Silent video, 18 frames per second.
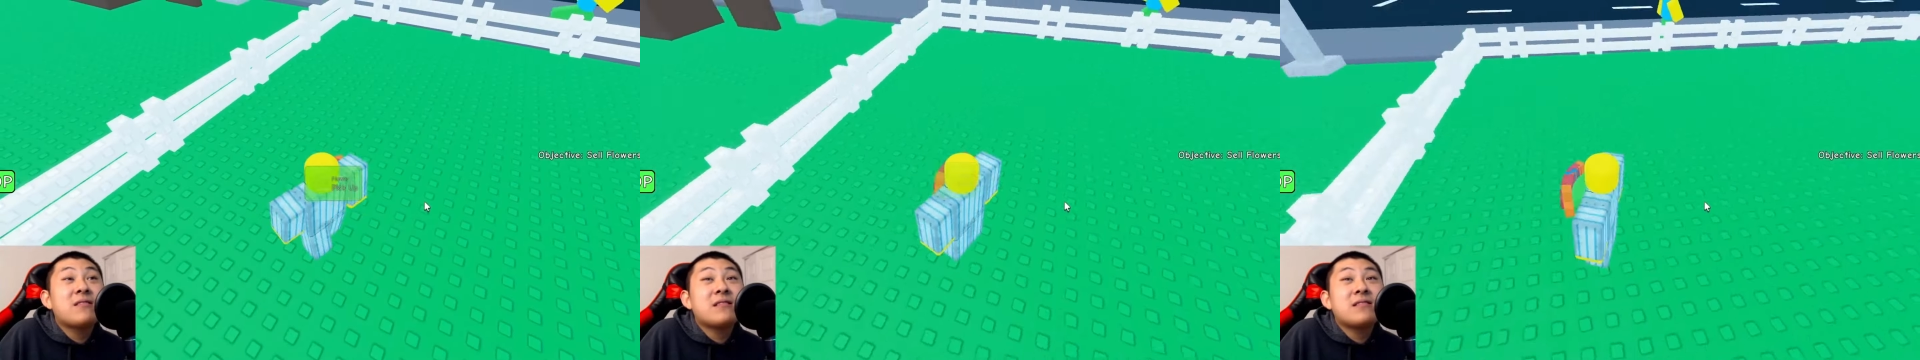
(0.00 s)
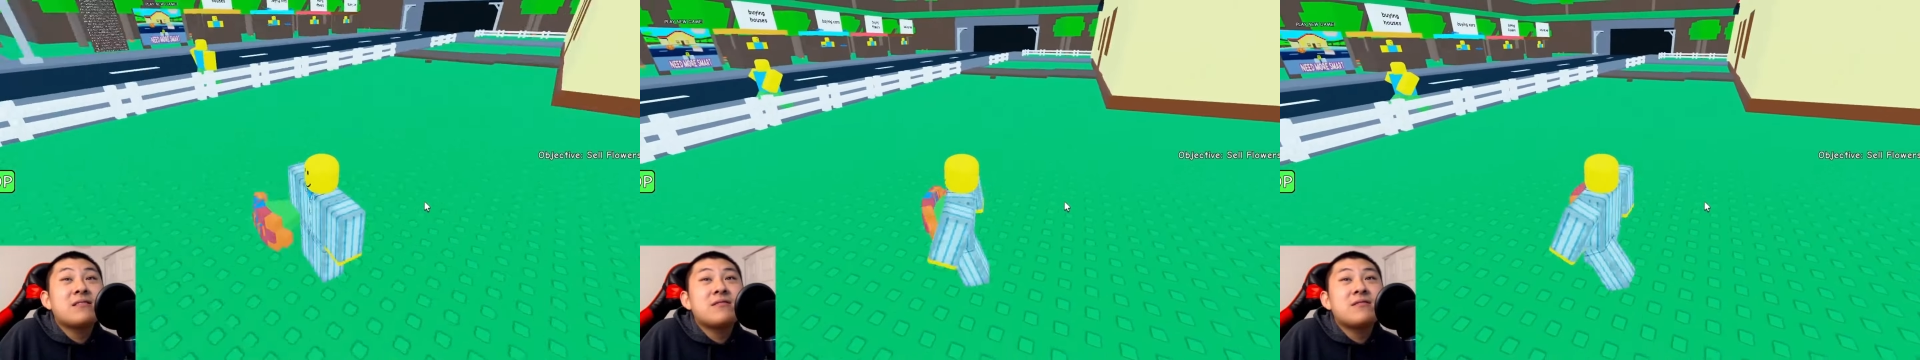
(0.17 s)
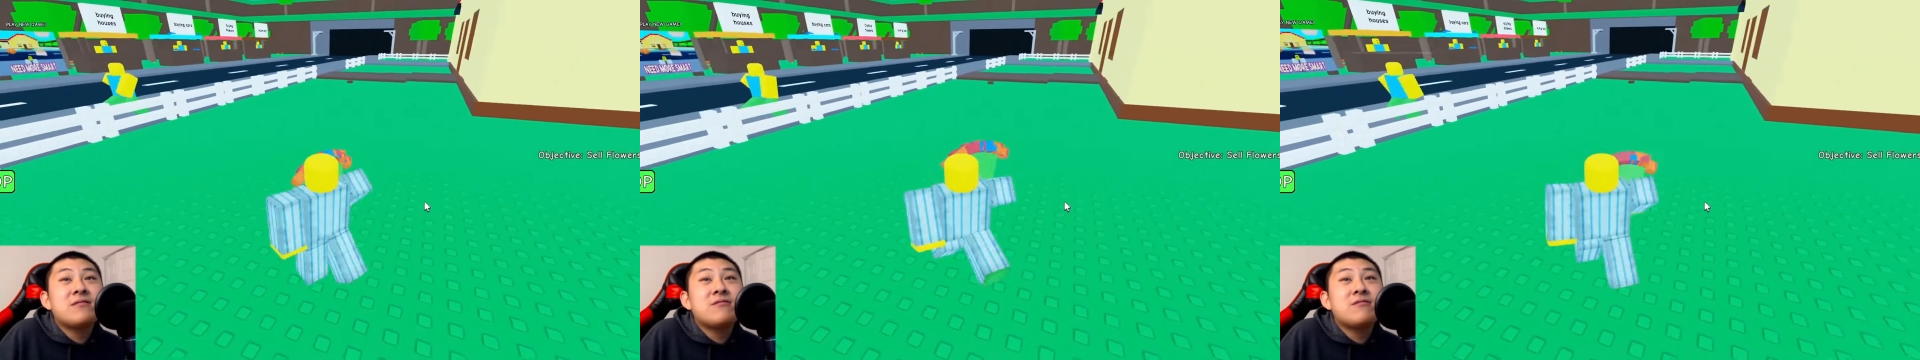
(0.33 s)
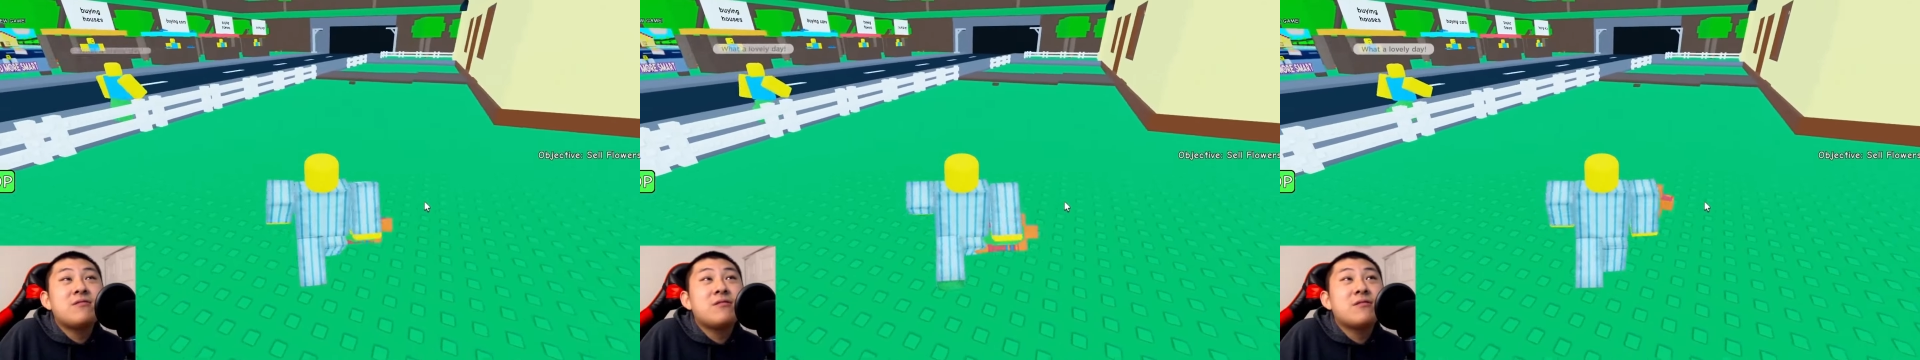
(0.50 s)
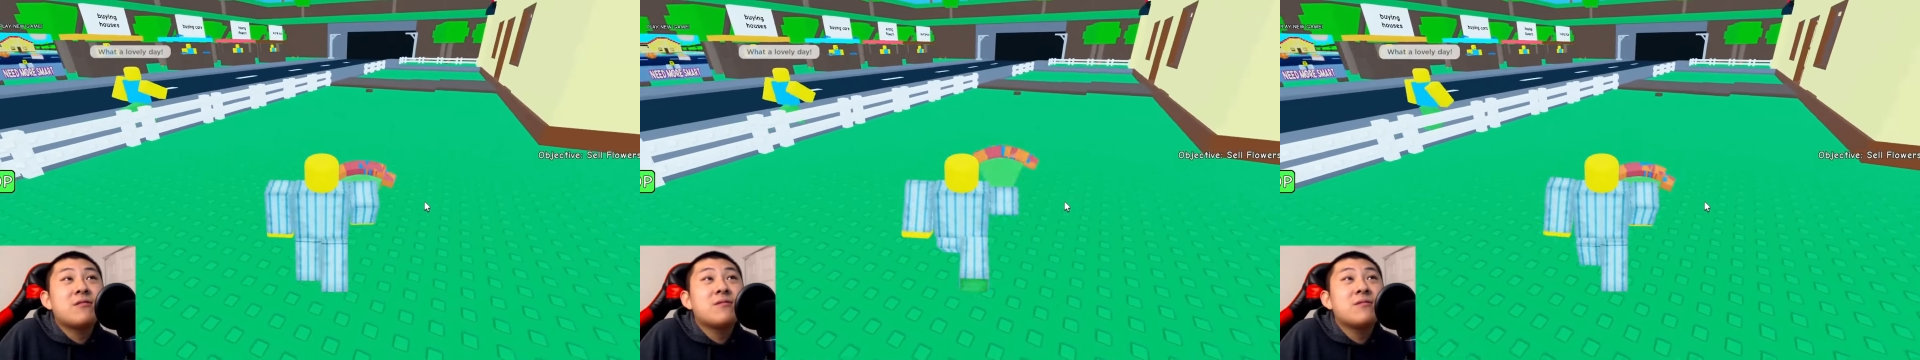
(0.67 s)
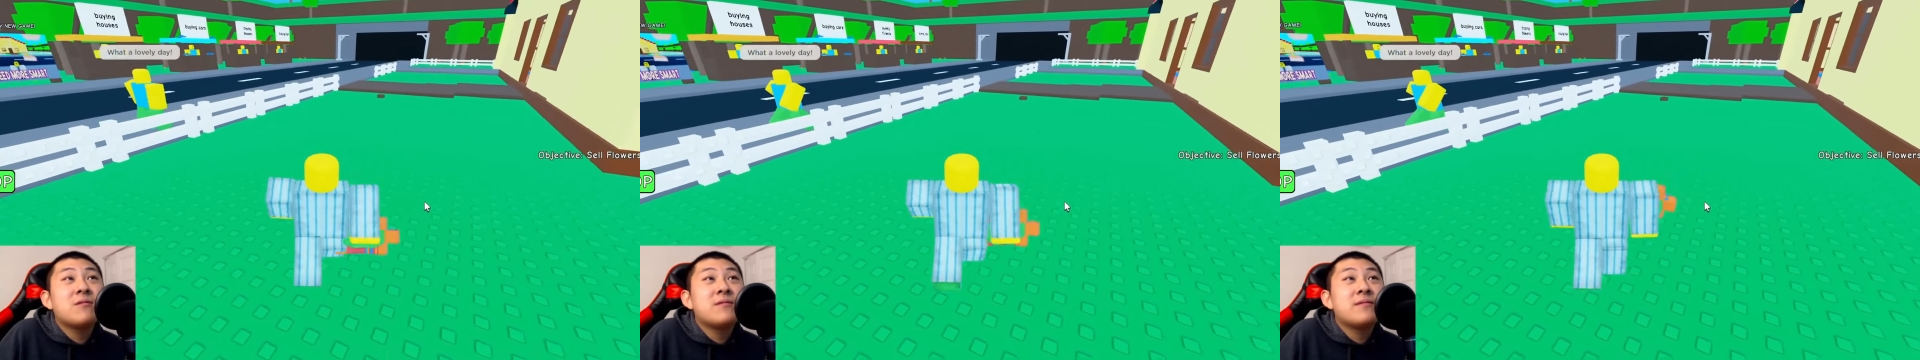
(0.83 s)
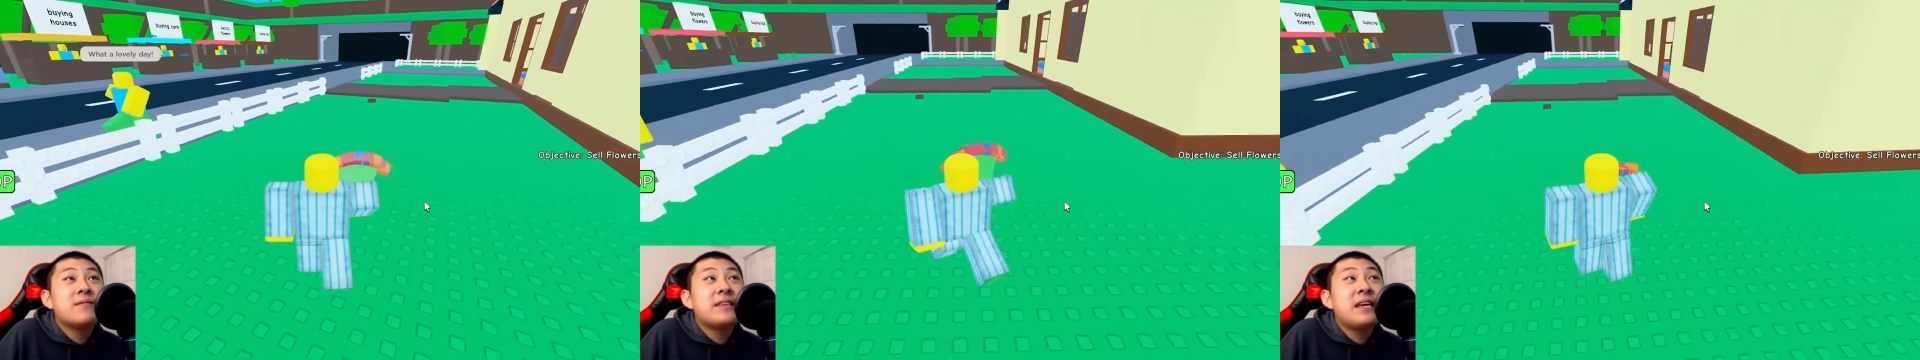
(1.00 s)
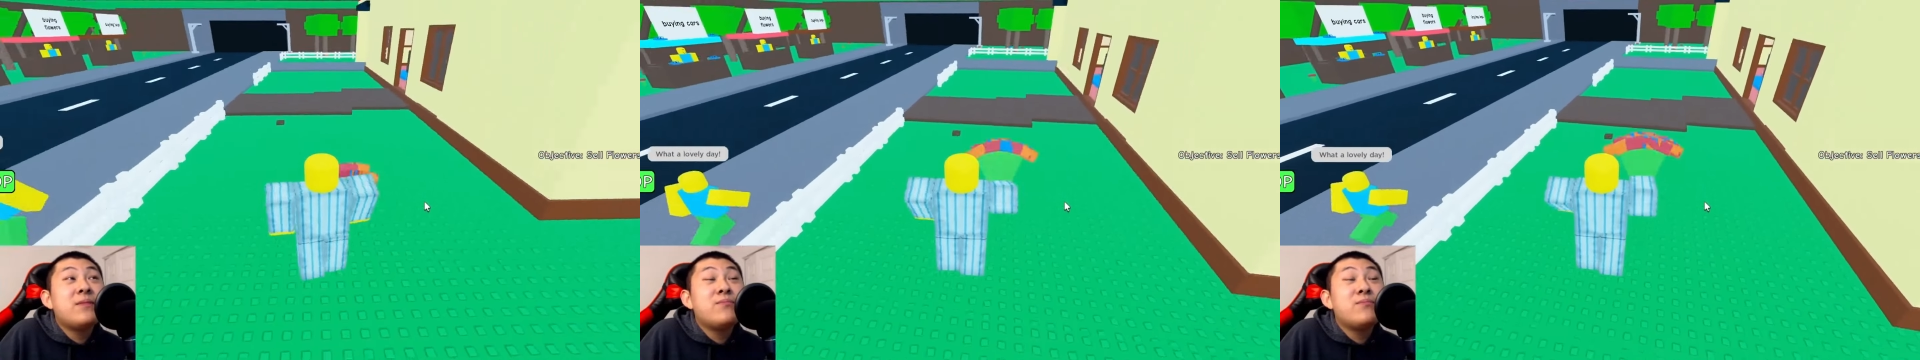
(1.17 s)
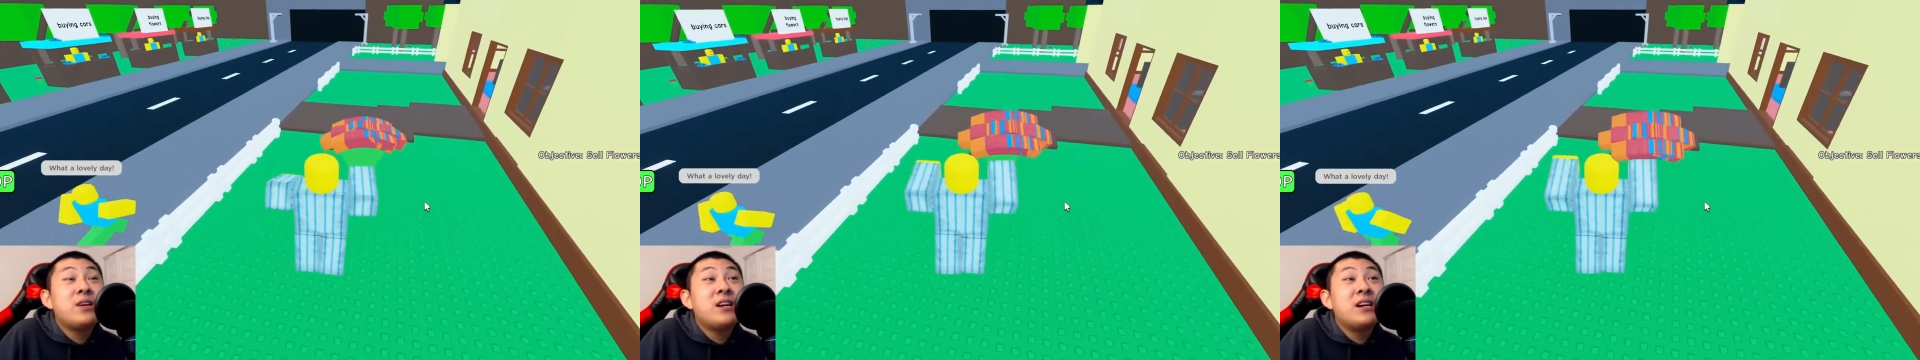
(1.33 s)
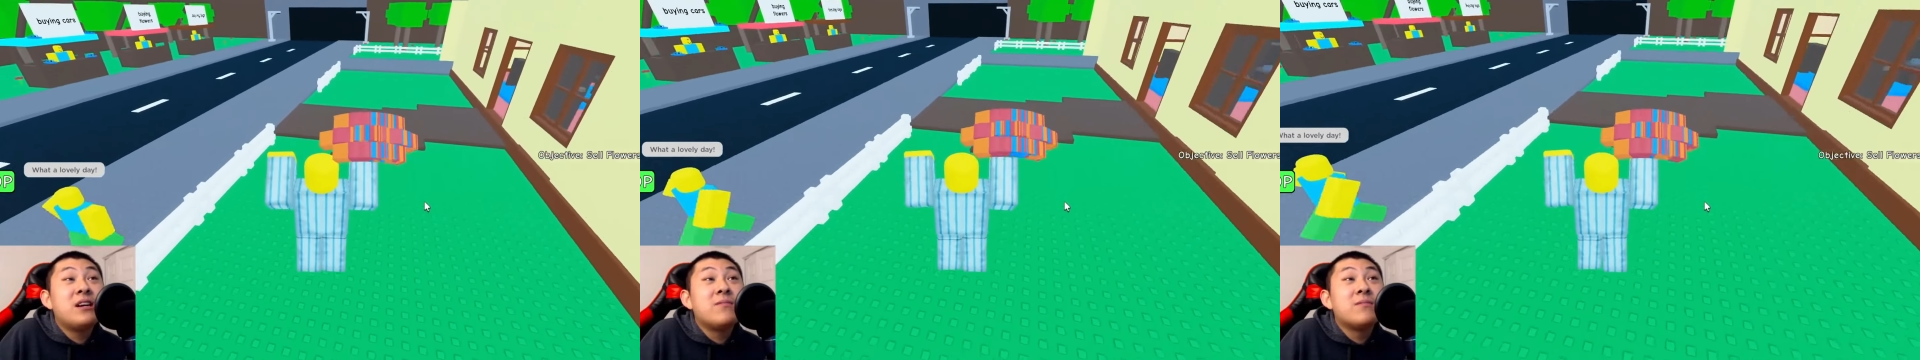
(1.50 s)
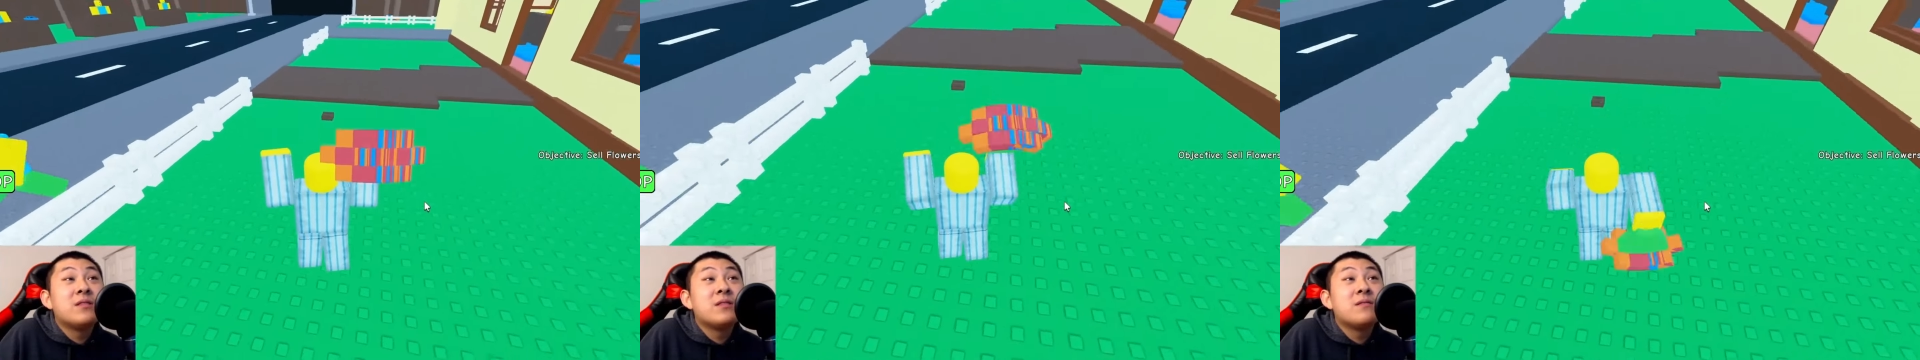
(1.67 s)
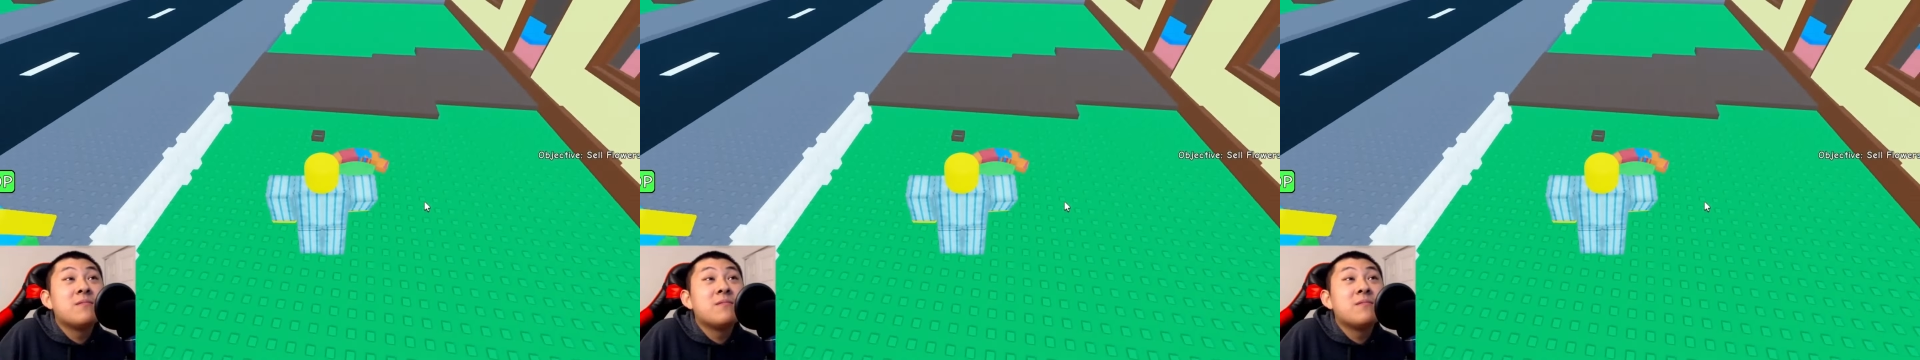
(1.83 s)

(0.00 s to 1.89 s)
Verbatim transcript: to your dead mom.